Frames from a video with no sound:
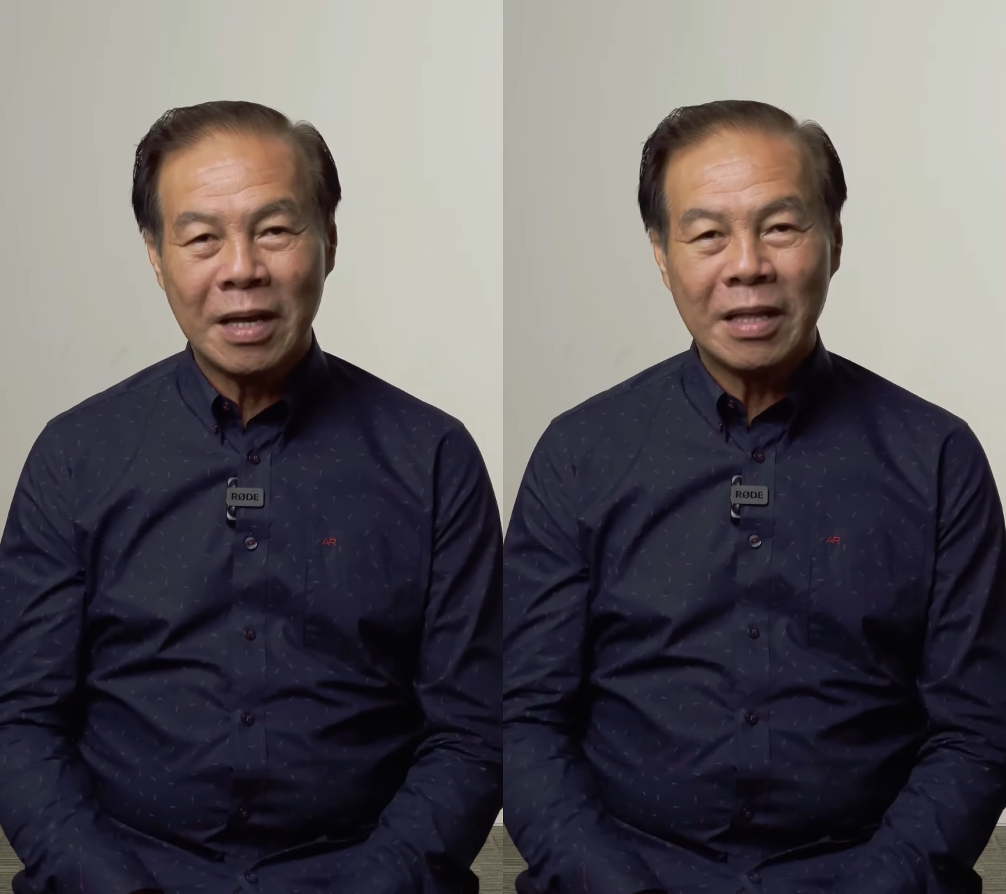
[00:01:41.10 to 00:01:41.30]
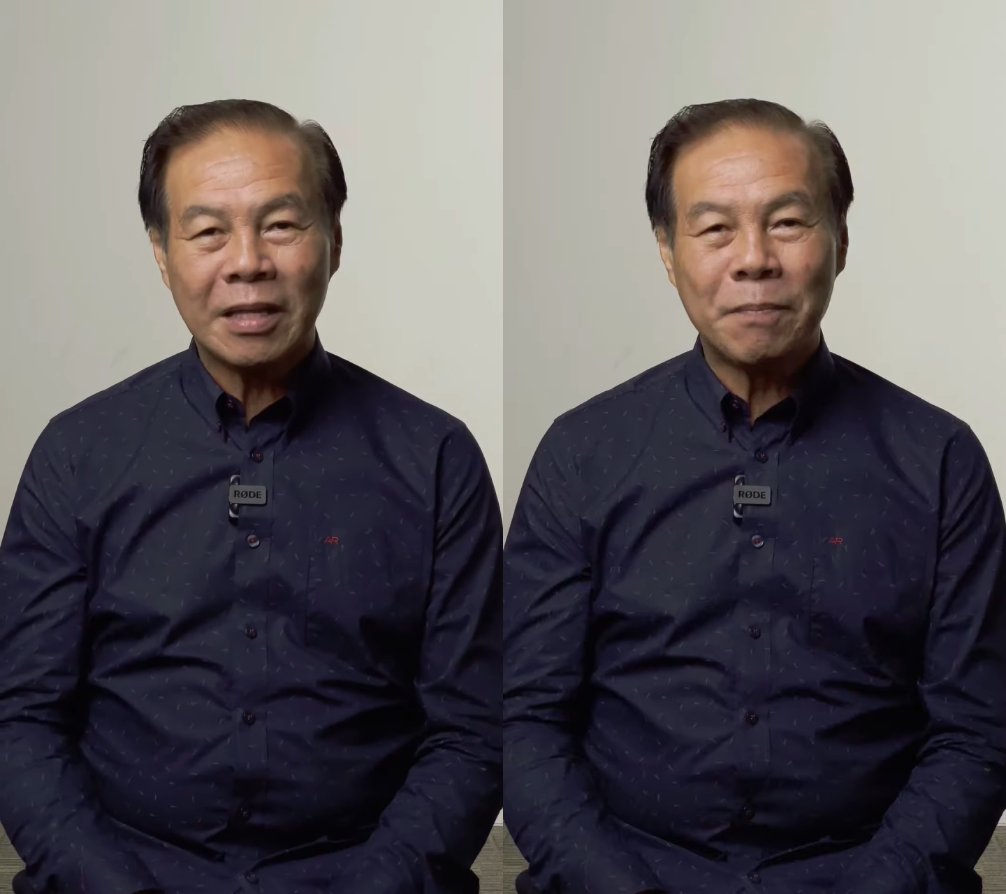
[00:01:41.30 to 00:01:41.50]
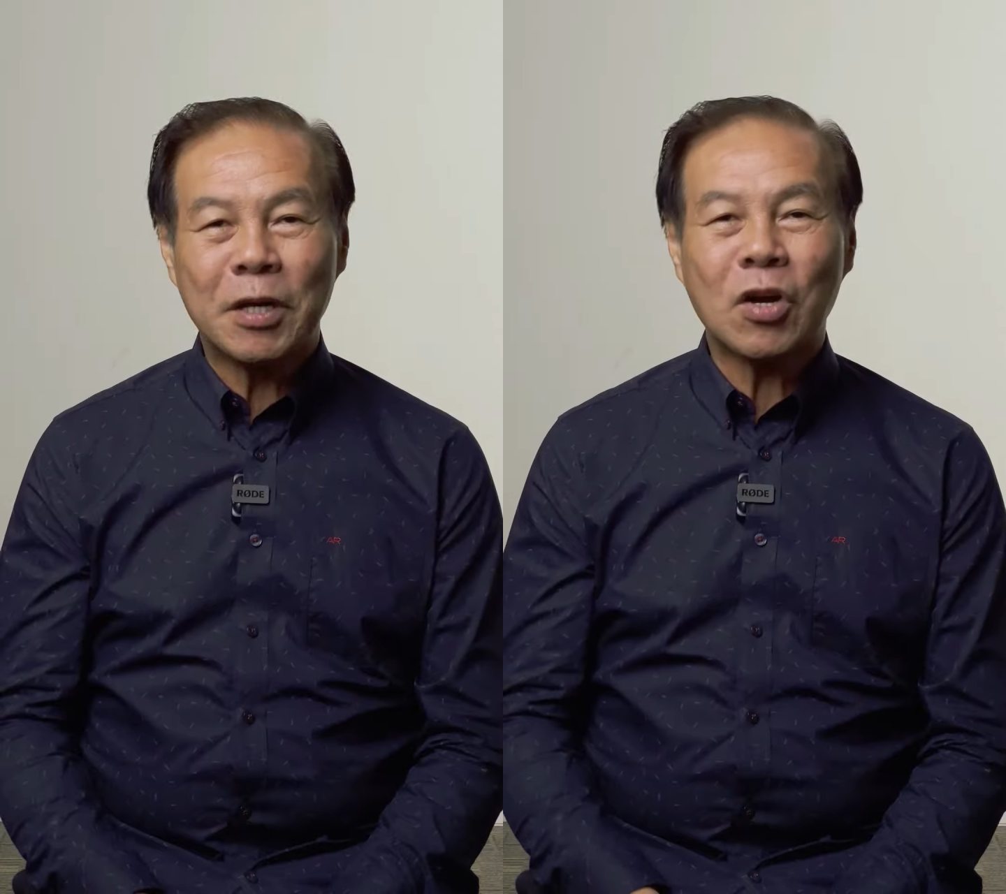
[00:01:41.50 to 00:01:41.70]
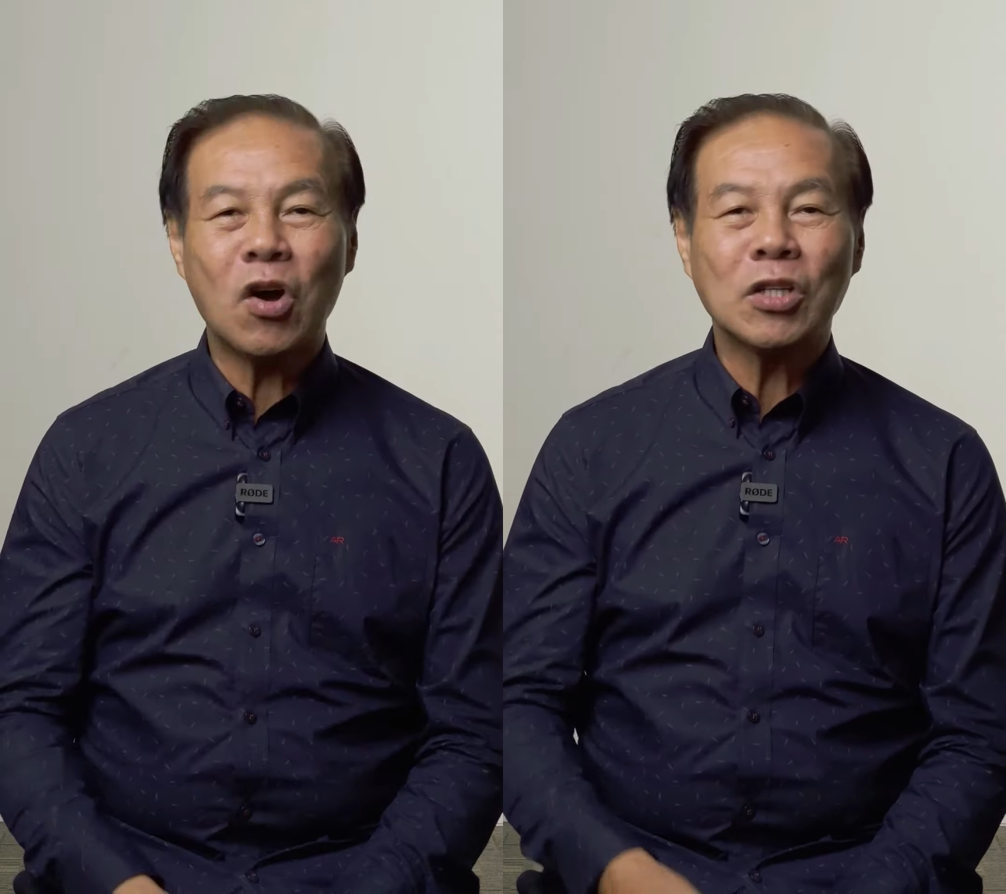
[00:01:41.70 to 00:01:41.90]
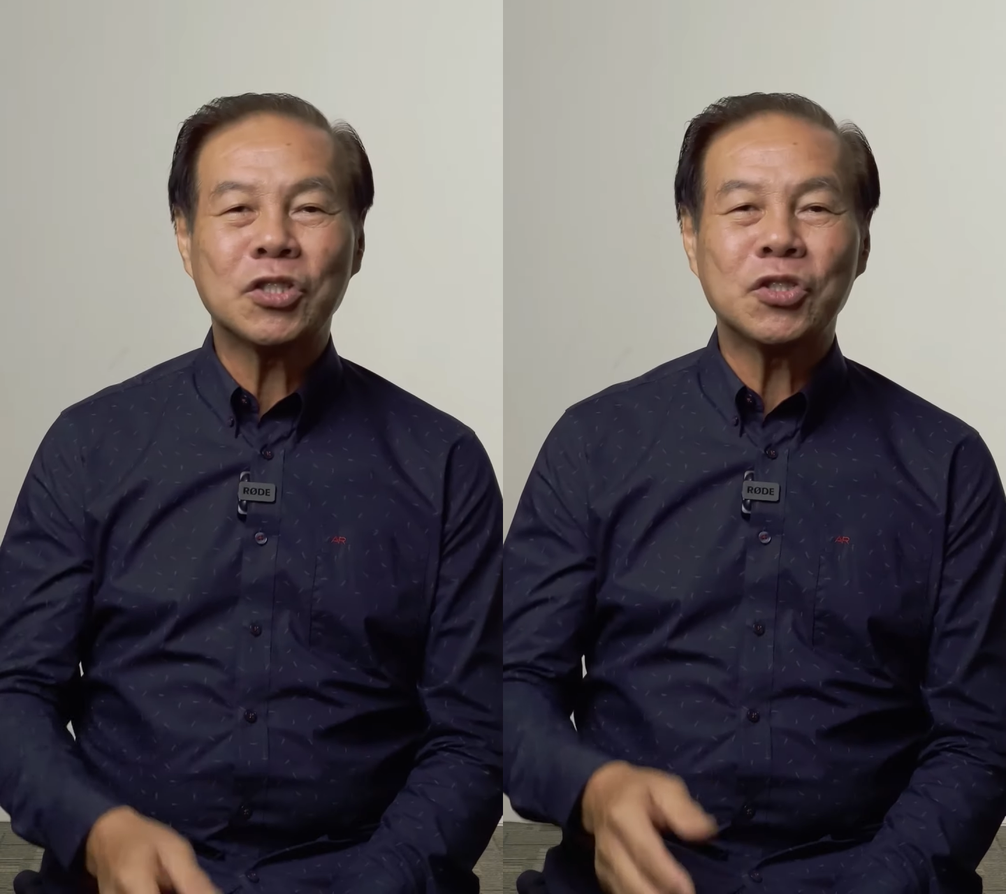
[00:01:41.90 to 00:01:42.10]
Now,
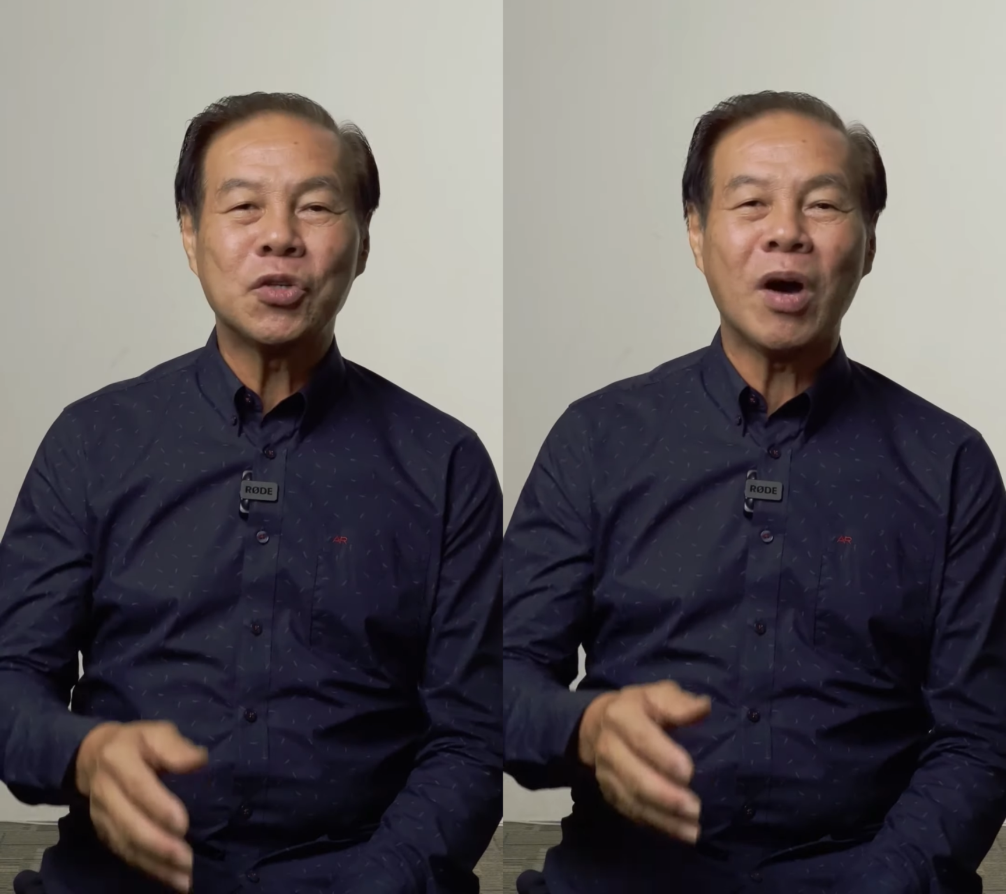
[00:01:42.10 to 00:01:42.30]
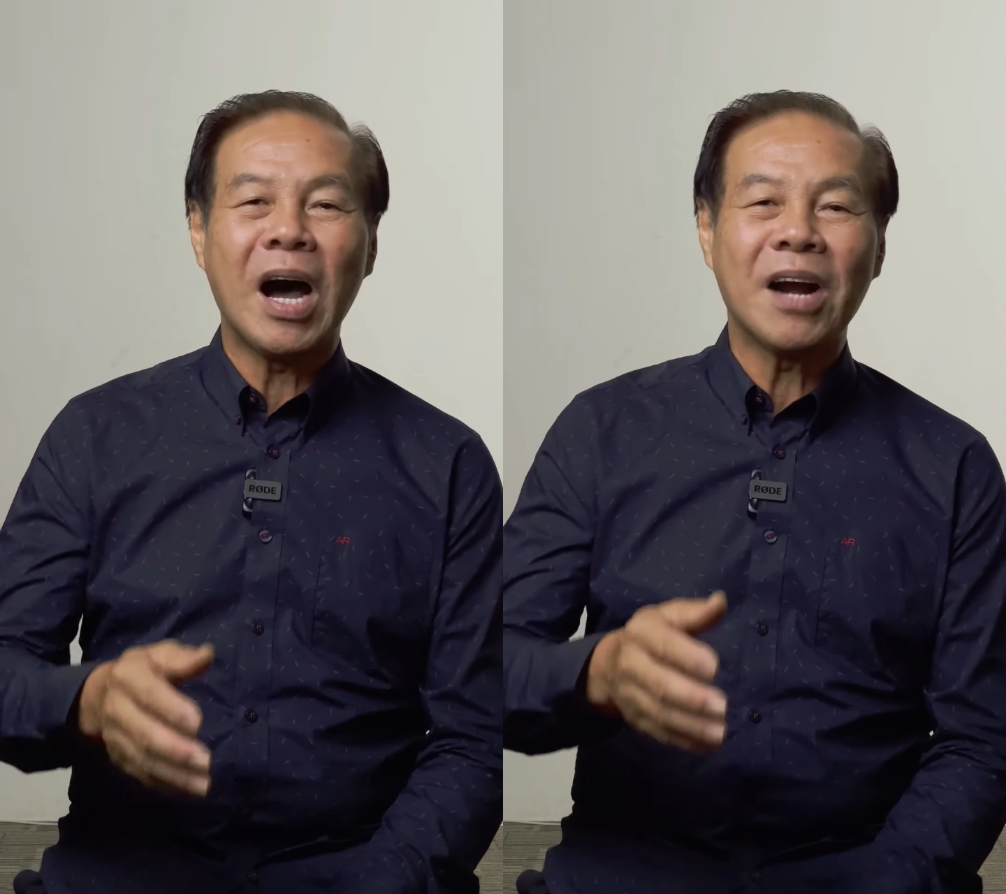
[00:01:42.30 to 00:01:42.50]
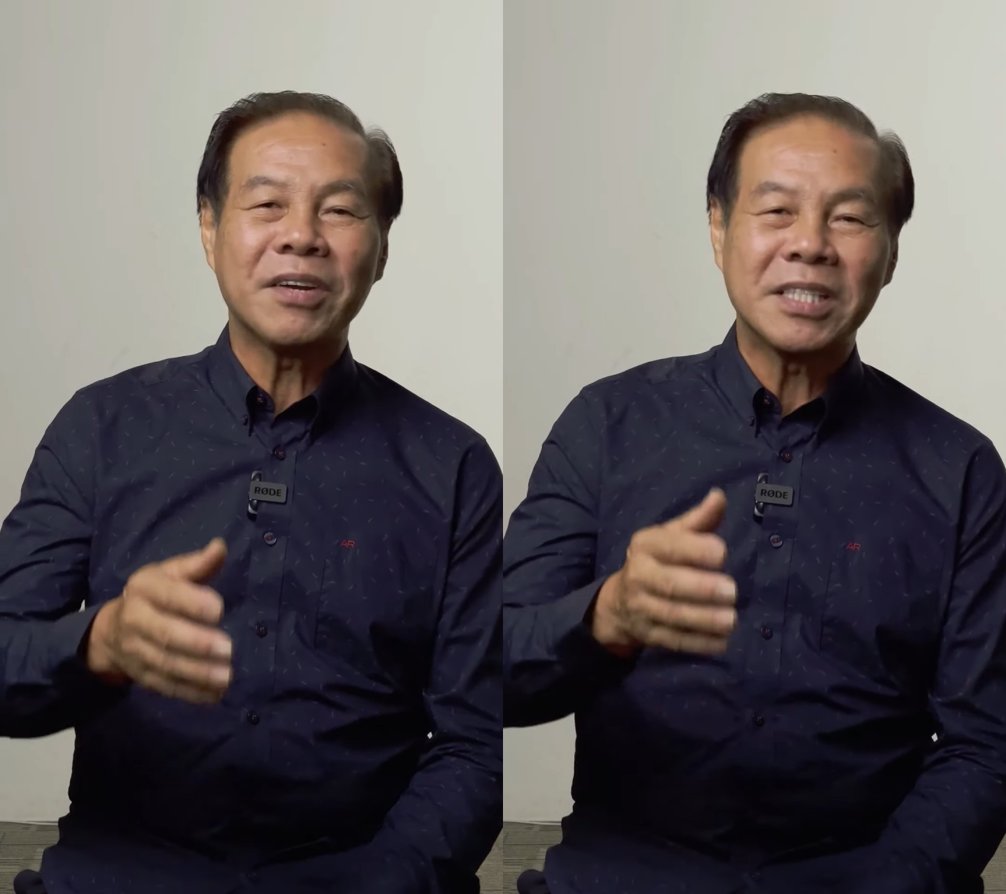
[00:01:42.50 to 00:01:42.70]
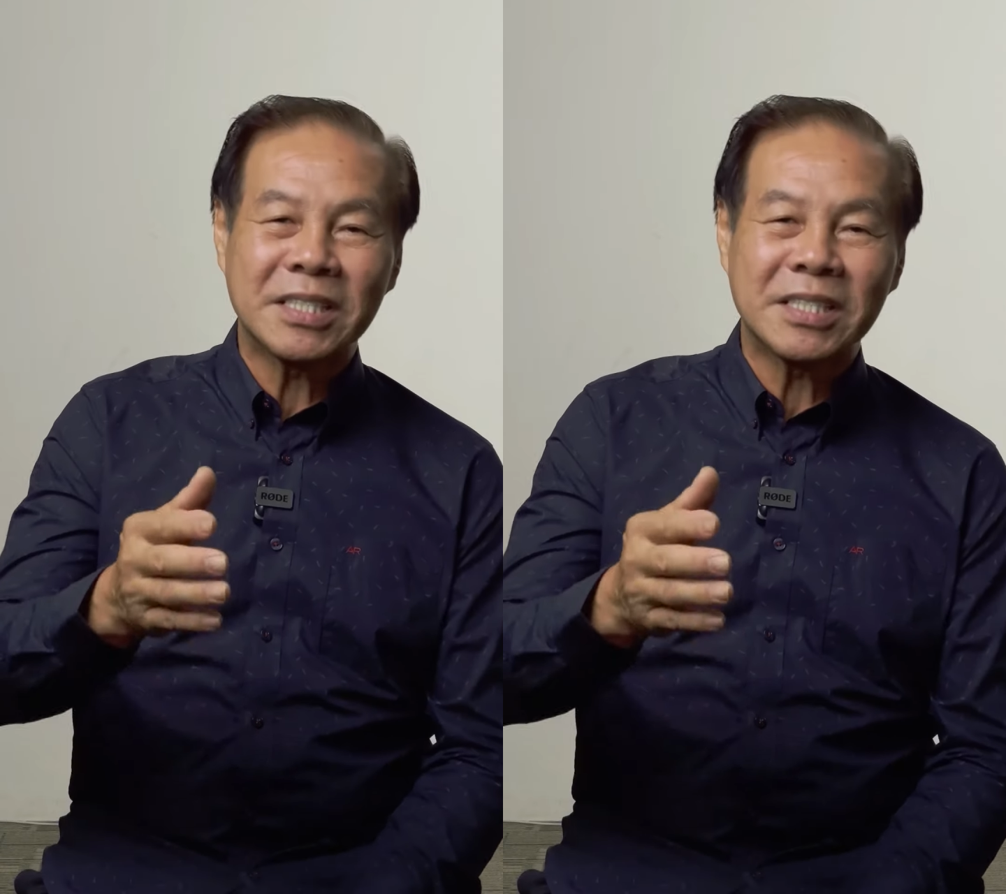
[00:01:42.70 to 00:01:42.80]
because you are His